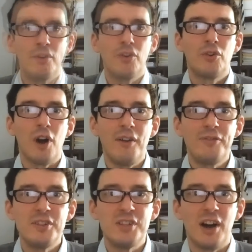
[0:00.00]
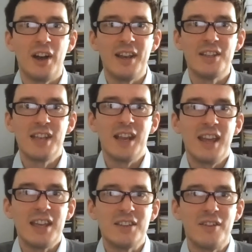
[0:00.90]
Graft design and
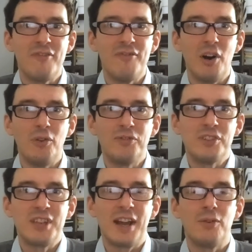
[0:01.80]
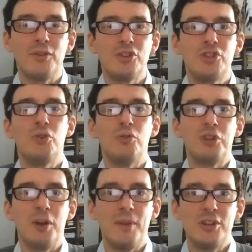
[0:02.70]
techniques have evolved to tackle the
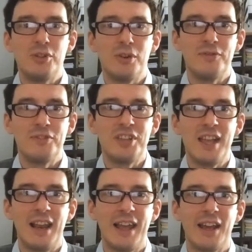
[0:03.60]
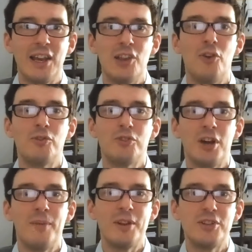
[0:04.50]
short-term issue of sealing and
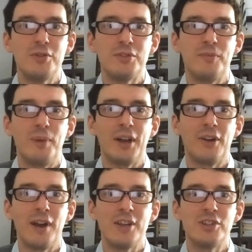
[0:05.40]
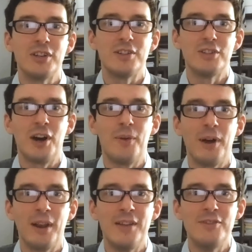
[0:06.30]
long-term issues of migration and type
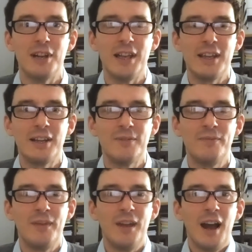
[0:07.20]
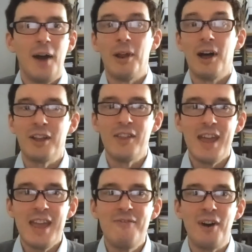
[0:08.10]
1 endoleak. I will argue
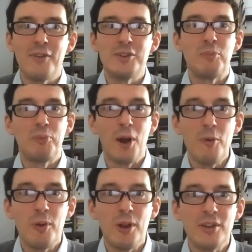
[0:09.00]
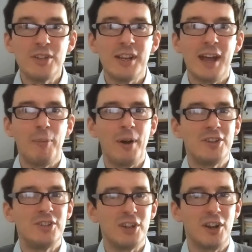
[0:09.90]
that EVAR is appropriate, our
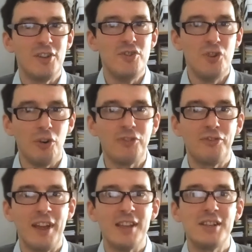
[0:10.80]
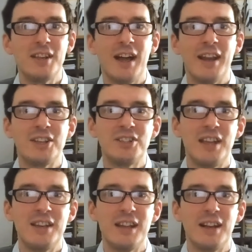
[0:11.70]
patients are not fit, and
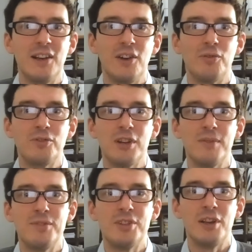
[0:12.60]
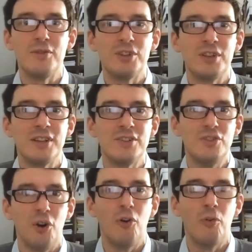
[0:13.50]
extending long-term solution is
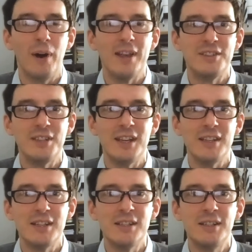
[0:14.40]
not always needed.